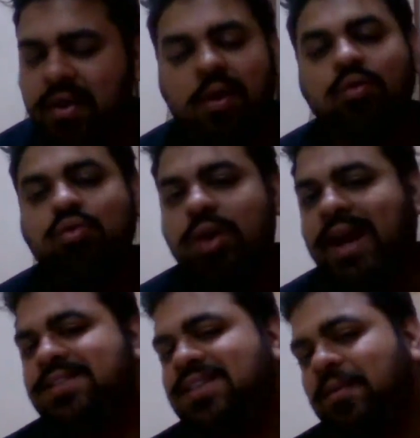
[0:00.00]
Who
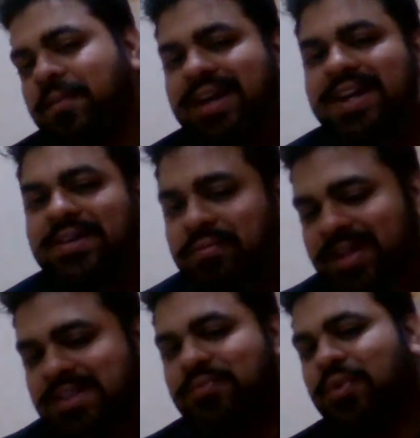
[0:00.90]
lines up in
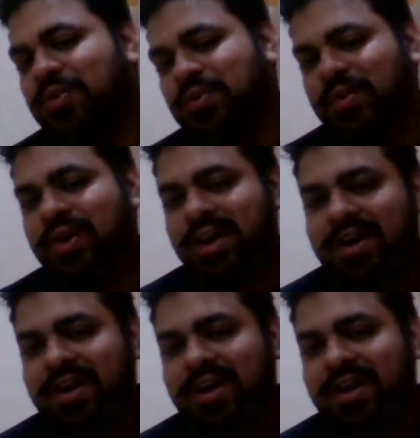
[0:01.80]
defense for you?